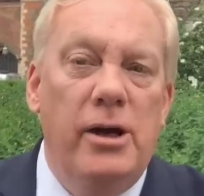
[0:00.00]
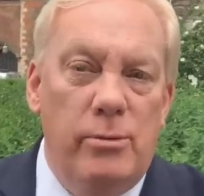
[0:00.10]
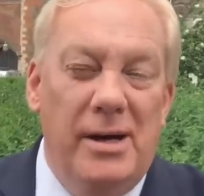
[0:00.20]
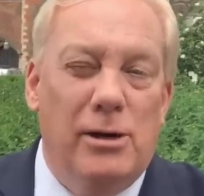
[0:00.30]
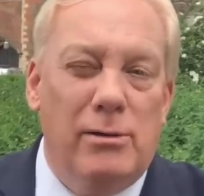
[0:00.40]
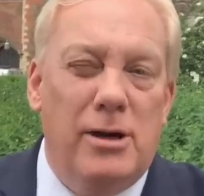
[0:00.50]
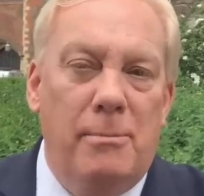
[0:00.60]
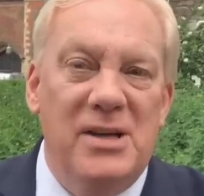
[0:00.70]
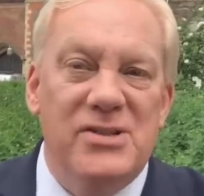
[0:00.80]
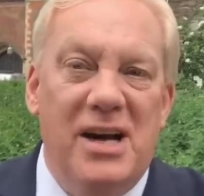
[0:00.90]
You're in good
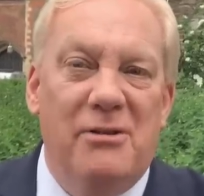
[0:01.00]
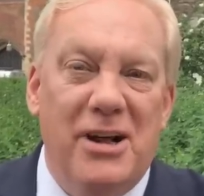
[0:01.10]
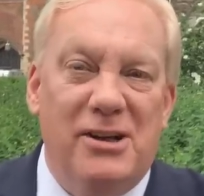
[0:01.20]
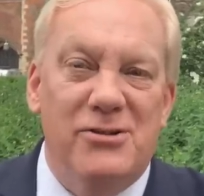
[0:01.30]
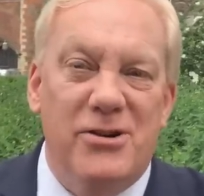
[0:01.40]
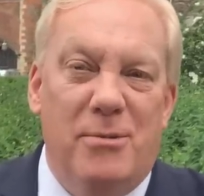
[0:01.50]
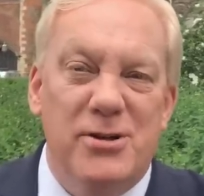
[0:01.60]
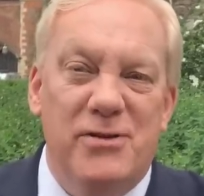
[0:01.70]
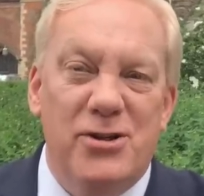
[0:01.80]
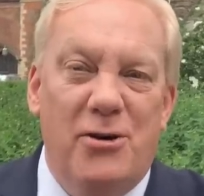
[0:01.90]
company, sir. Thank you so
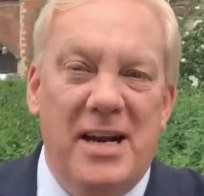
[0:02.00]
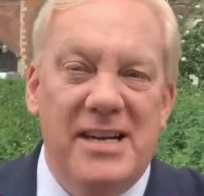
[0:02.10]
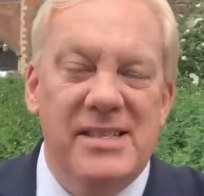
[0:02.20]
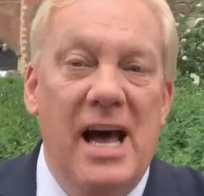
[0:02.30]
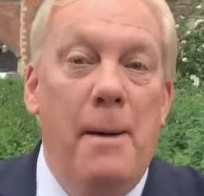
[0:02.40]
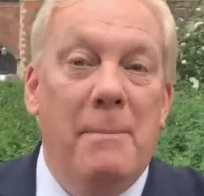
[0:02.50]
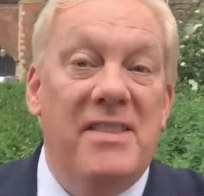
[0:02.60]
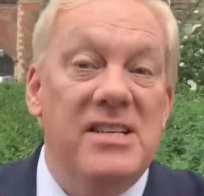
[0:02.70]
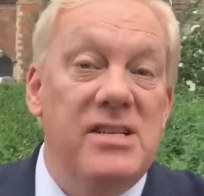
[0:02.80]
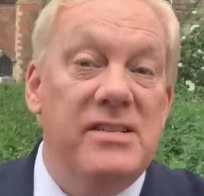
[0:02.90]
much for joining us. But
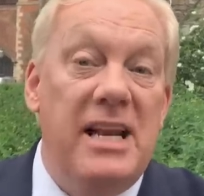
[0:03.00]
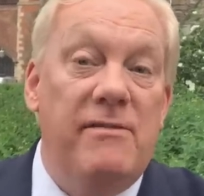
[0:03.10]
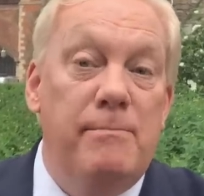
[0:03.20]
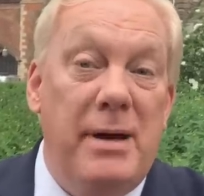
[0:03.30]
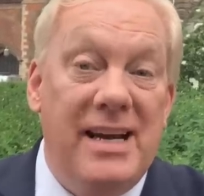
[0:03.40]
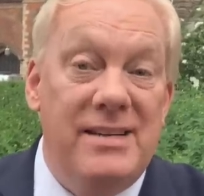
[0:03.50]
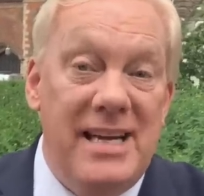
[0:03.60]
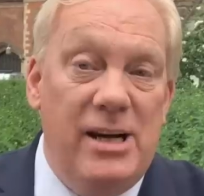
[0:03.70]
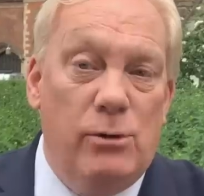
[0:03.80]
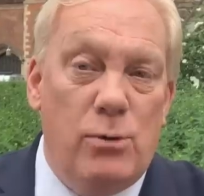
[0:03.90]
this is an even bigger
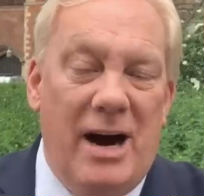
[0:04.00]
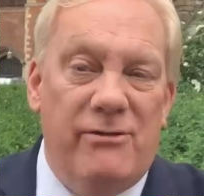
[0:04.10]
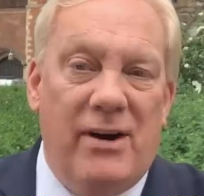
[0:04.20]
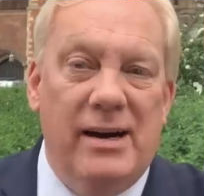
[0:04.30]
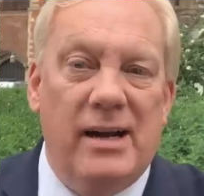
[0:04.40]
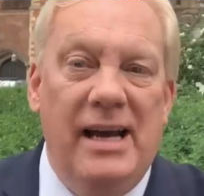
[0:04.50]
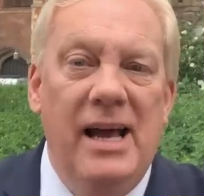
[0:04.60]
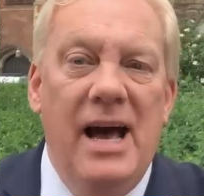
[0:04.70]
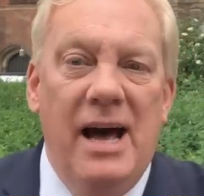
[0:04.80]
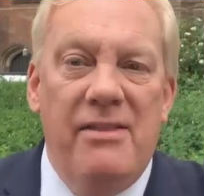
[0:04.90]
deal, quite frankly,
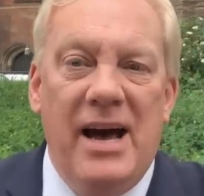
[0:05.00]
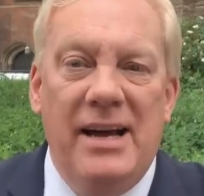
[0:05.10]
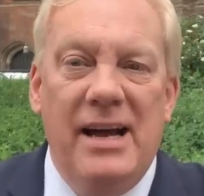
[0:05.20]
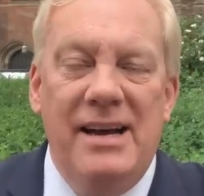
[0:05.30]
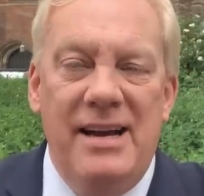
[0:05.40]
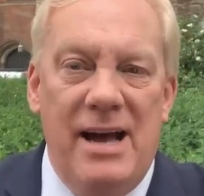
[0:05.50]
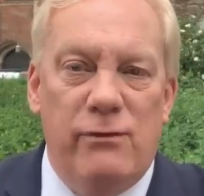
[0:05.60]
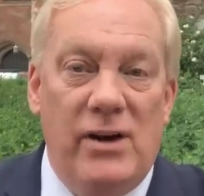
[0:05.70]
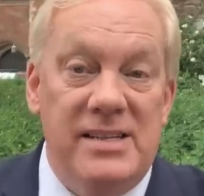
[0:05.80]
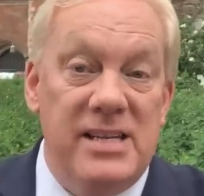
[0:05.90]
than
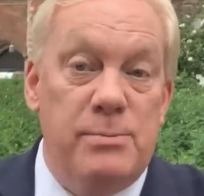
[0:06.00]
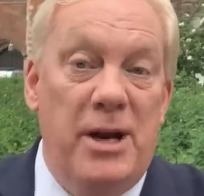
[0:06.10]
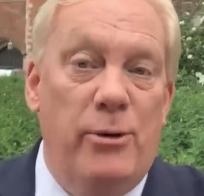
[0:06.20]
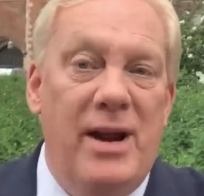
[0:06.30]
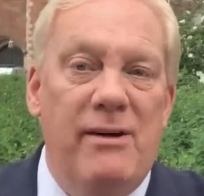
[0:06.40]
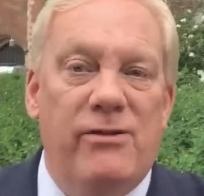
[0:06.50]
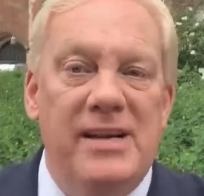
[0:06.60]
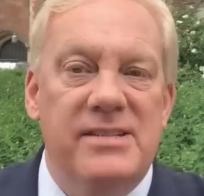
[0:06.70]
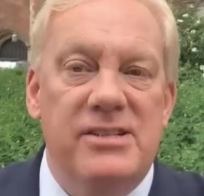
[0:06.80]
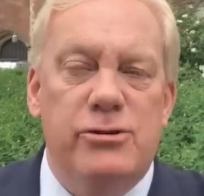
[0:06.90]
Netflix. As we know,
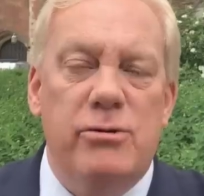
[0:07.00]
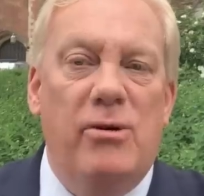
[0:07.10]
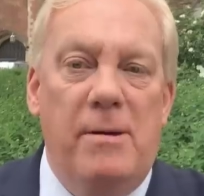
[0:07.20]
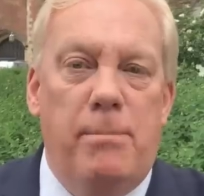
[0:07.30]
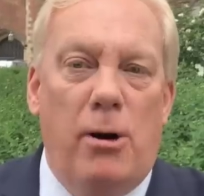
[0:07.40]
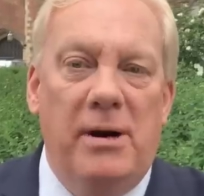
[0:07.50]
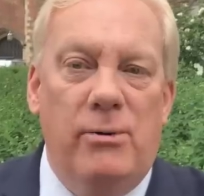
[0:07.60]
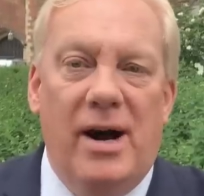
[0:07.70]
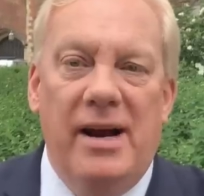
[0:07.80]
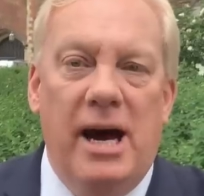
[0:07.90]
Netflix is truly bombing
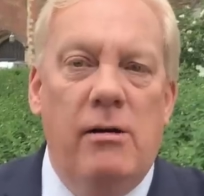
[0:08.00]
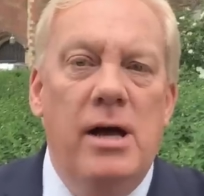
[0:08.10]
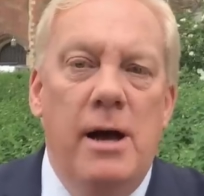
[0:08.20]
right now.